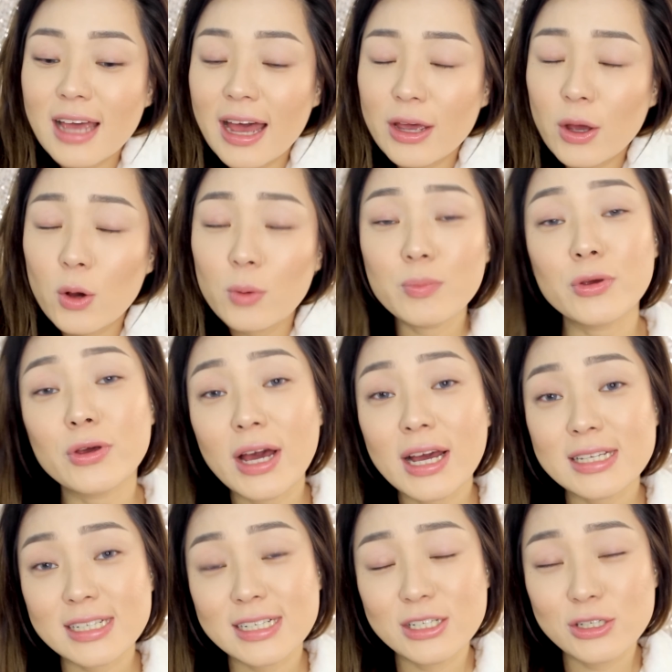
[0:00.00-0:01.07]
I hope you
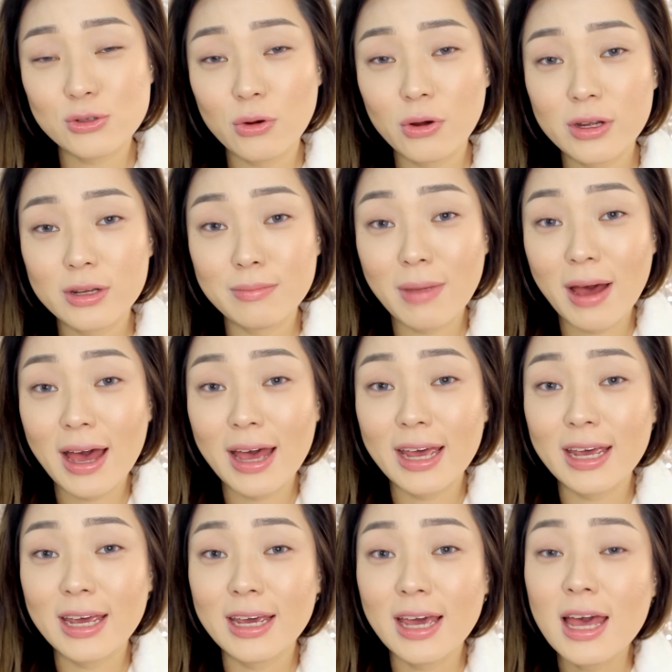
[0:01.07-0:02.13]
guys enjoyed
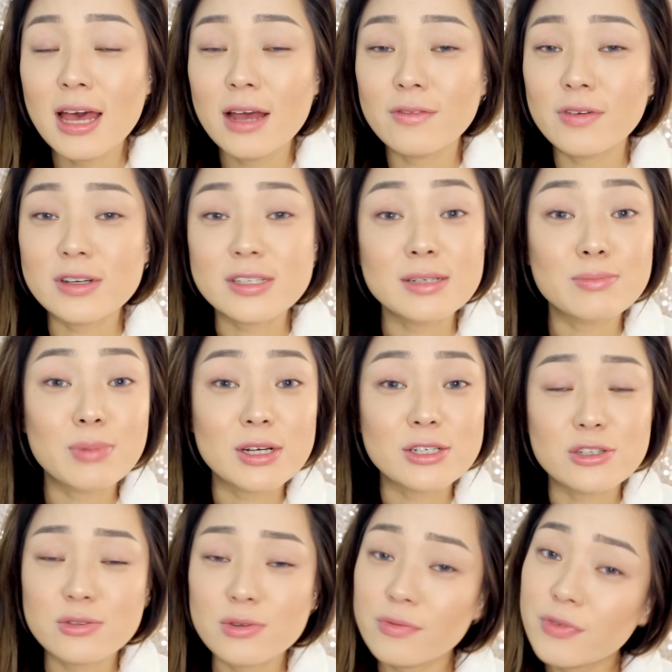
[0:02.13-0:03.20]
my first
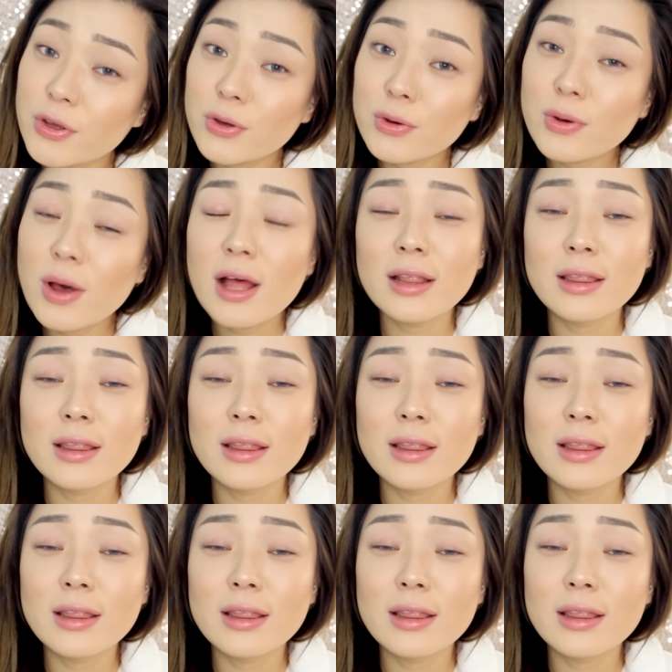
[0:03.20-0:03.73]
impressions review.